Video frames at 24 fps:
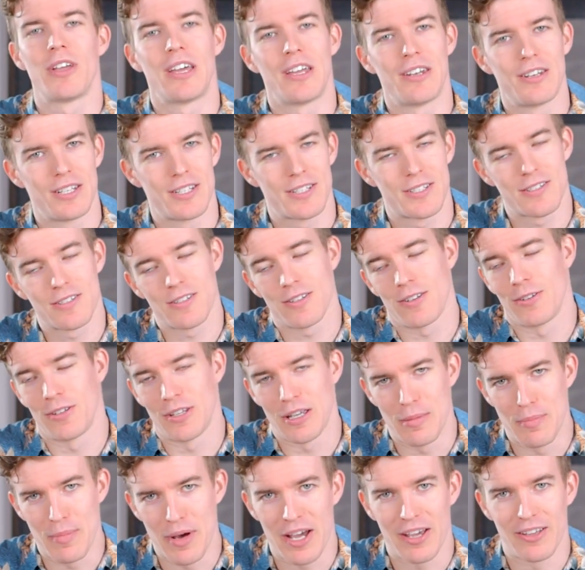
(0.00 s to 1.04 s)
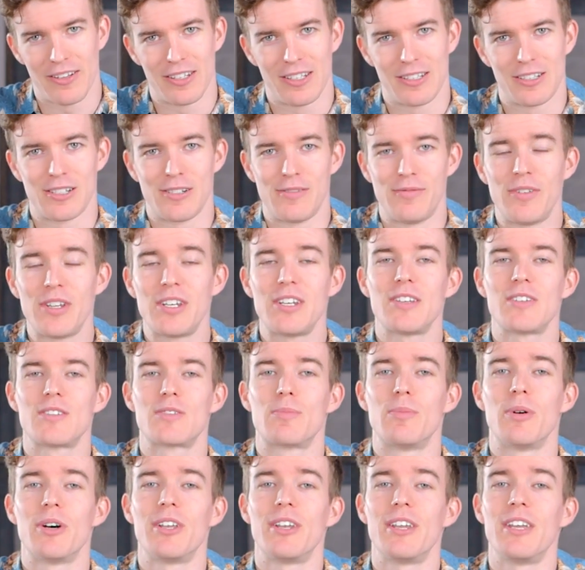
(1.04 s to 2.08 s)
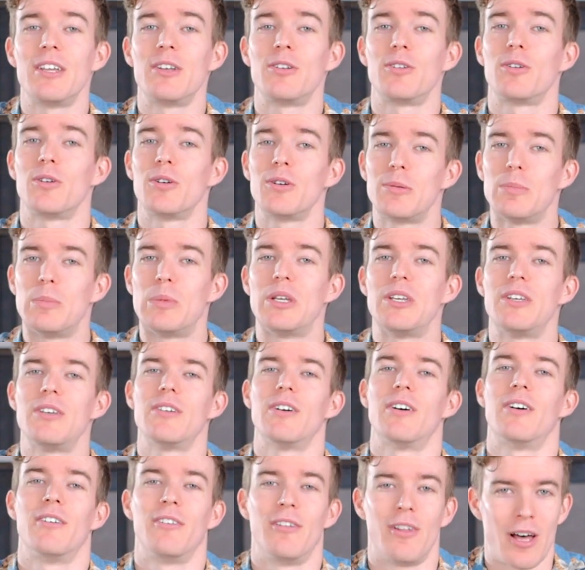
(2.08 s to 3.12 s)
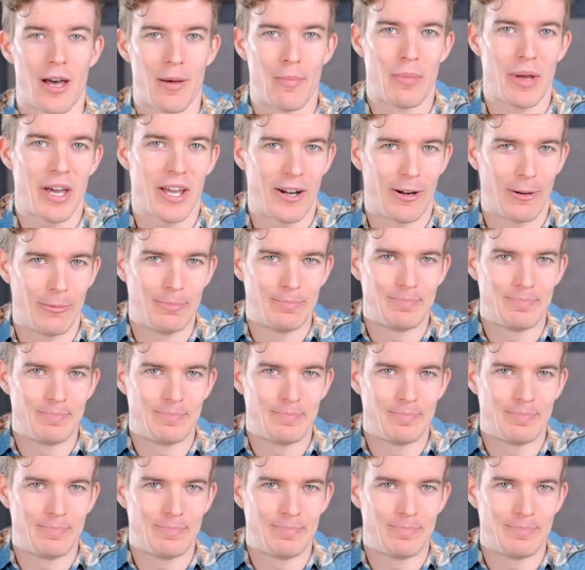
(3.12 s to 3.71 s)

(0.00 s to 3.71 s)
and it's only a mild inconvenience, but it could be a lot better.